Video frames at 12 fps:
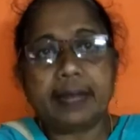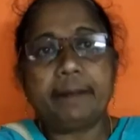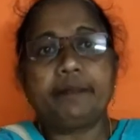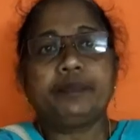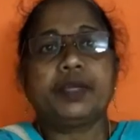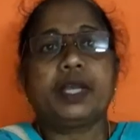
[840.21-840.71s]
them
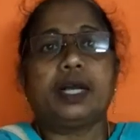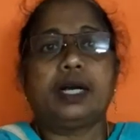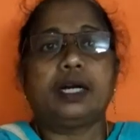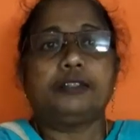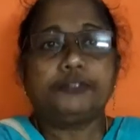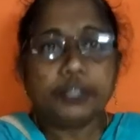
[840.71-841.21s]

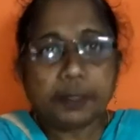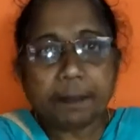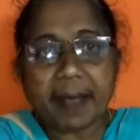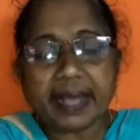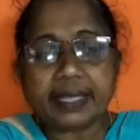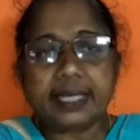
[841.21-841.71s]

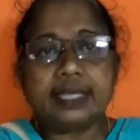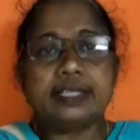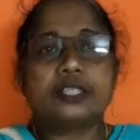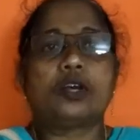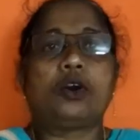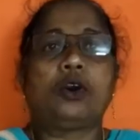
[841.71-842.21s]
food
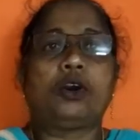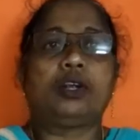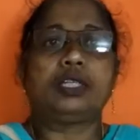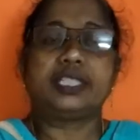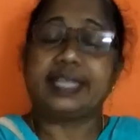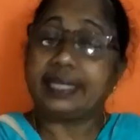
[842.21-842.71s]
packets,
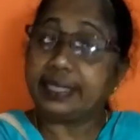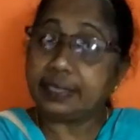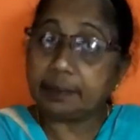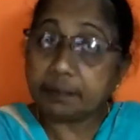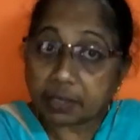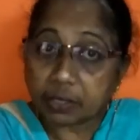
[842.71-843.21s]
or sending
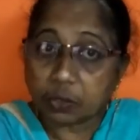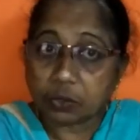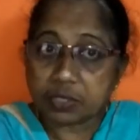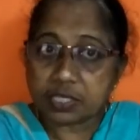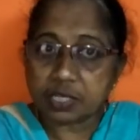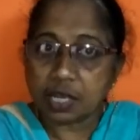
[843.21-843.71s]
them
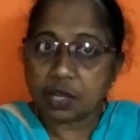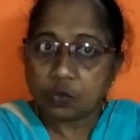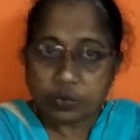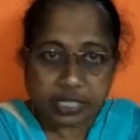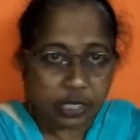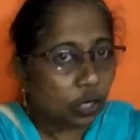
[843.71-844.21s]
clothes
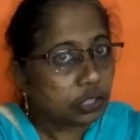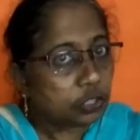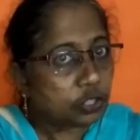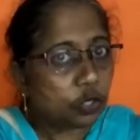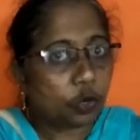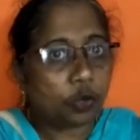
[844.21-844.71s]
which are
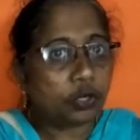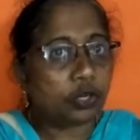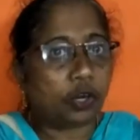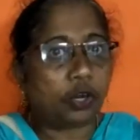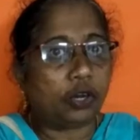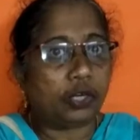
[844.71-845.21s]
not
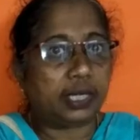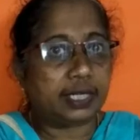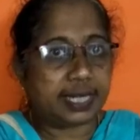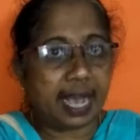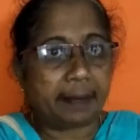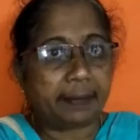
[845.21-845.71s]
torn or
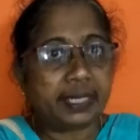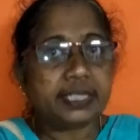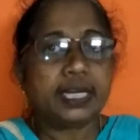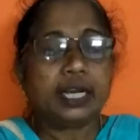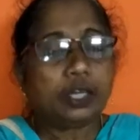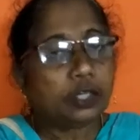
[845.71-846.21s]

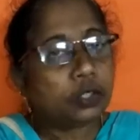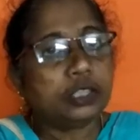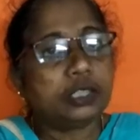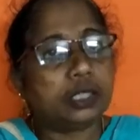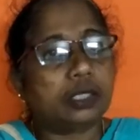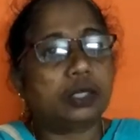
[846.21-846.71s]
damaged.
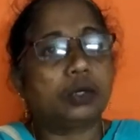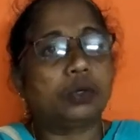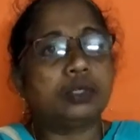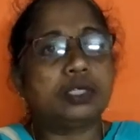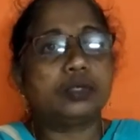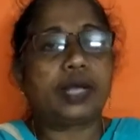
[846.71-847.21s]
Good
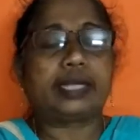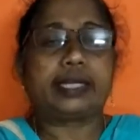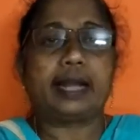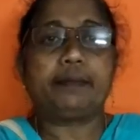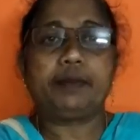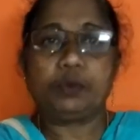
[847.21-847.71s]
clothes that
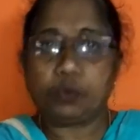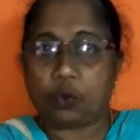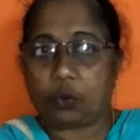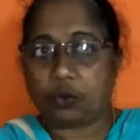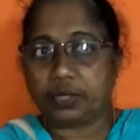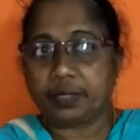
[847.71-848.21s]
can be
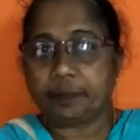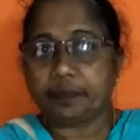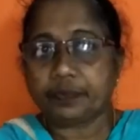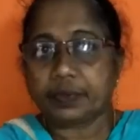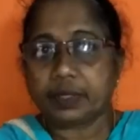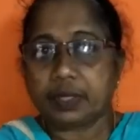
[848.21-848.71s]
worn,
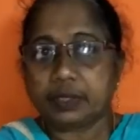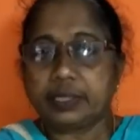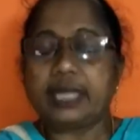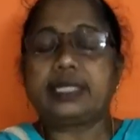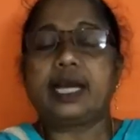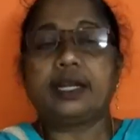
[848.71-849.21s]

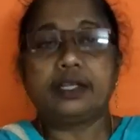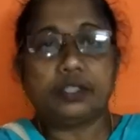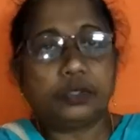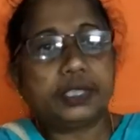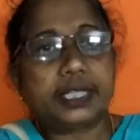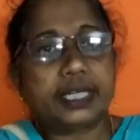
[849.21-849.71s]
that are in
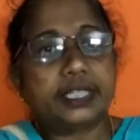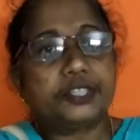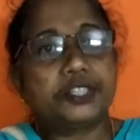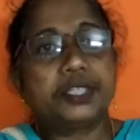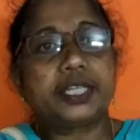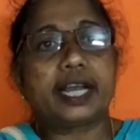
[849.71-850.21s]
good
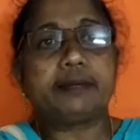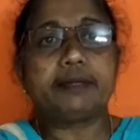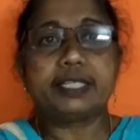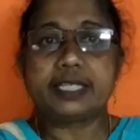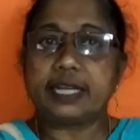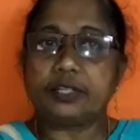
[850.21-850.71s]
condition, can
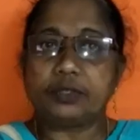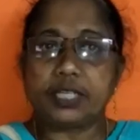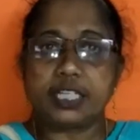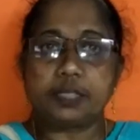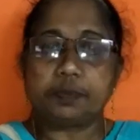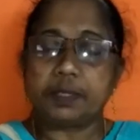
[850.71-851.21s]
be sent
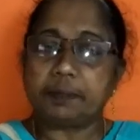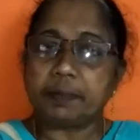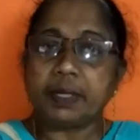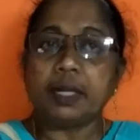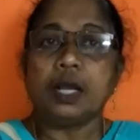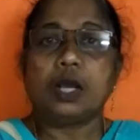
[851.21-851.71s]
to these
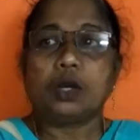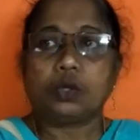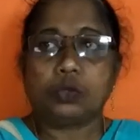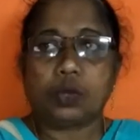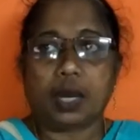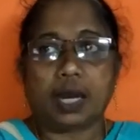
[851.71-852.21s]
people
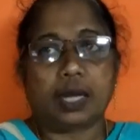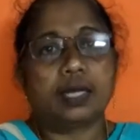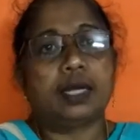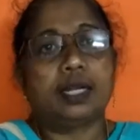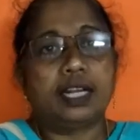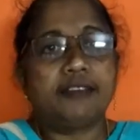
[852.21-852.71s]
who
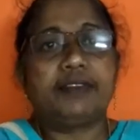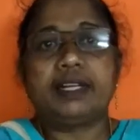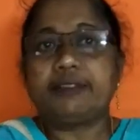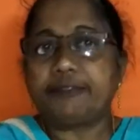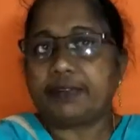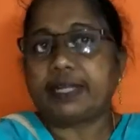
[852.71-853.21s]
live
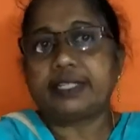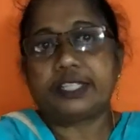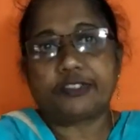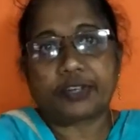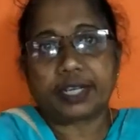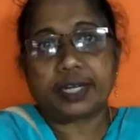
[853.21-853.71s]
in
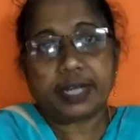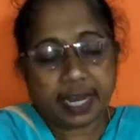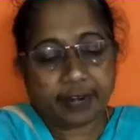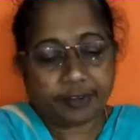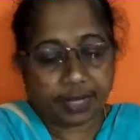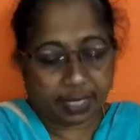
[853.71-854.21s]
flood-stricken
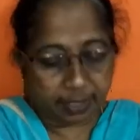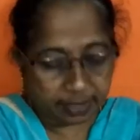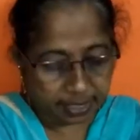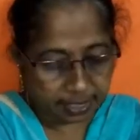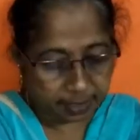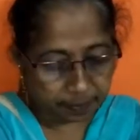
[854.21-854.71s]

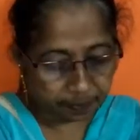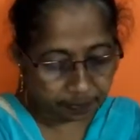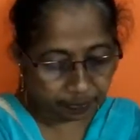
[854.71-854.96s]
areas.